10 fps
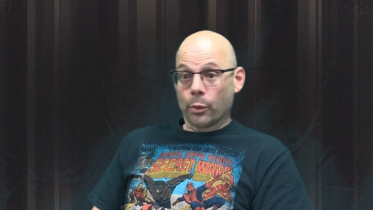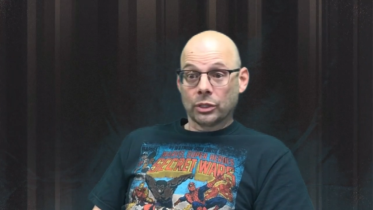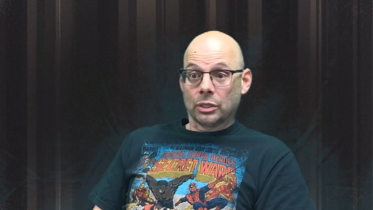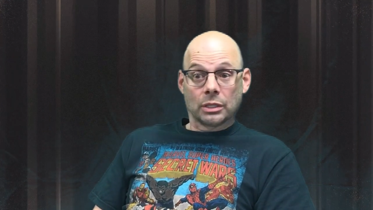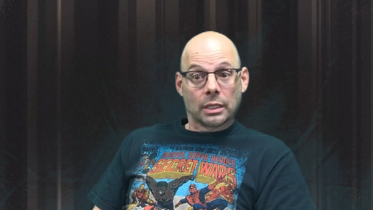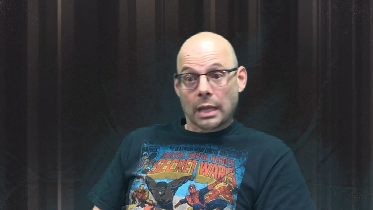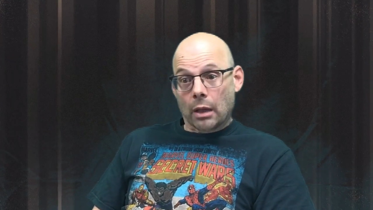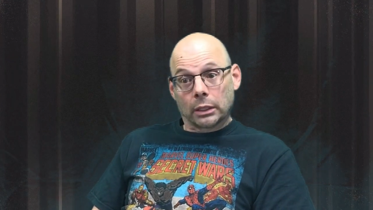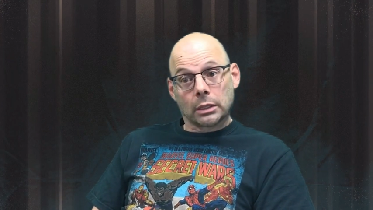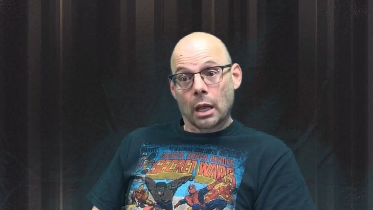was just a
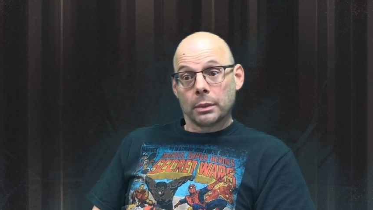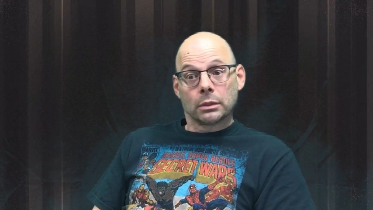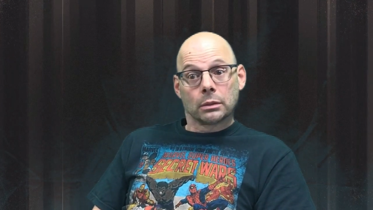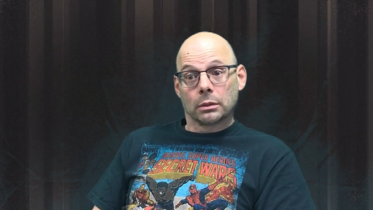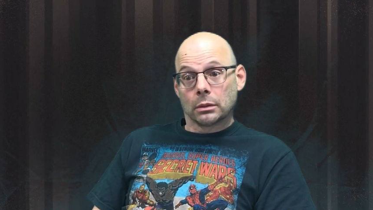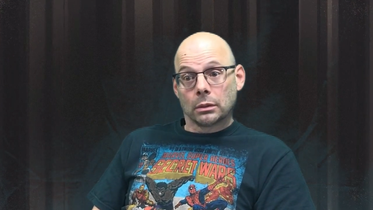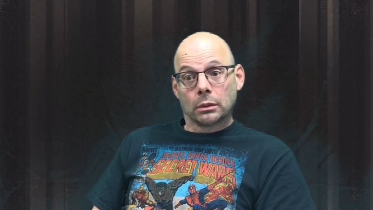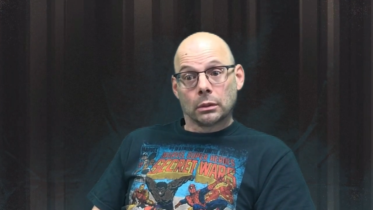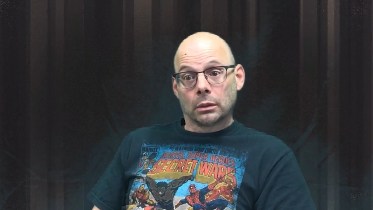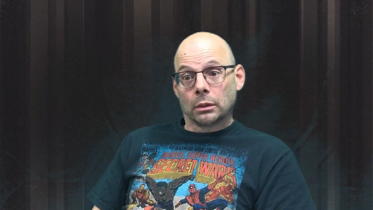doubting Thomas.
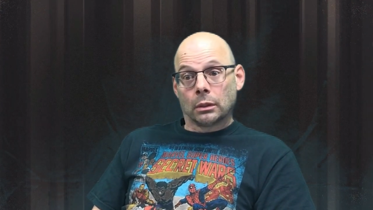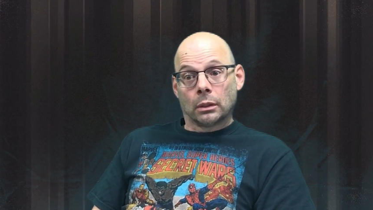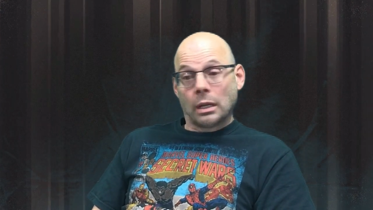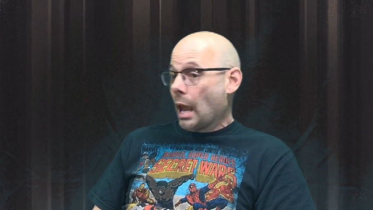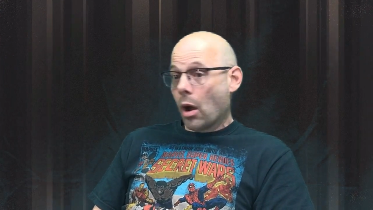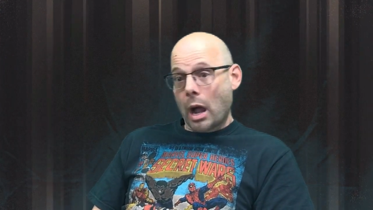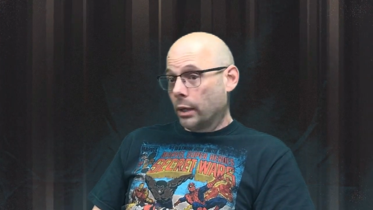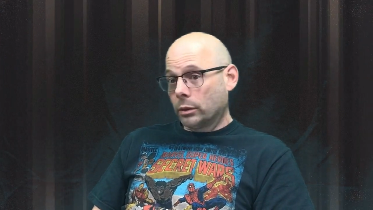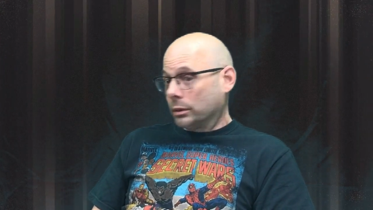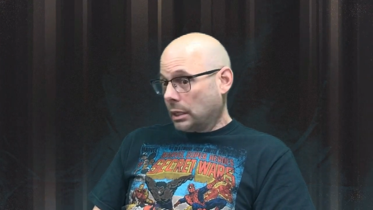And now
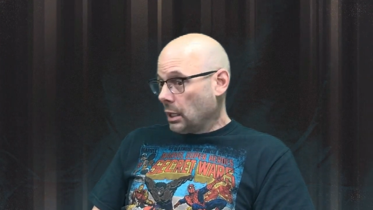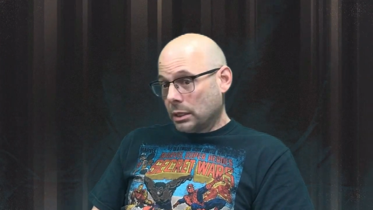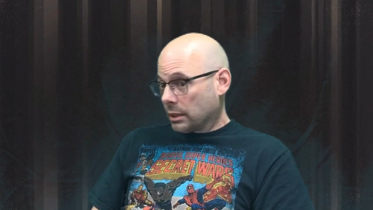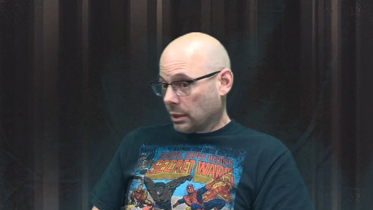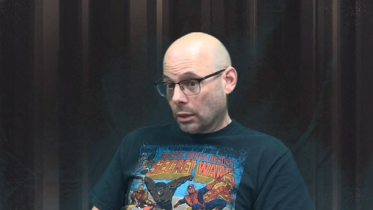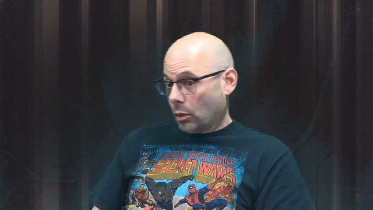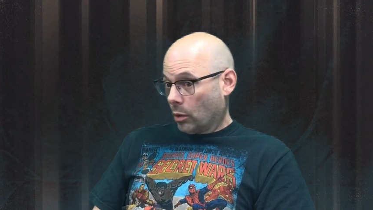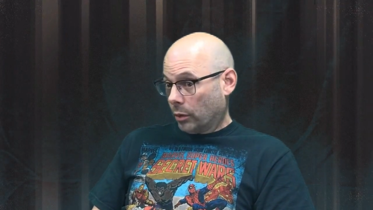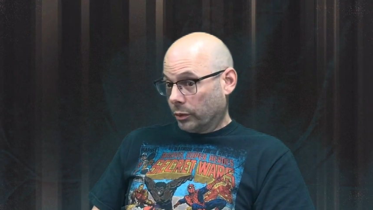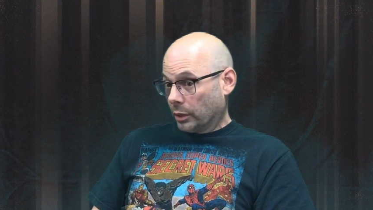I don't need to see the holes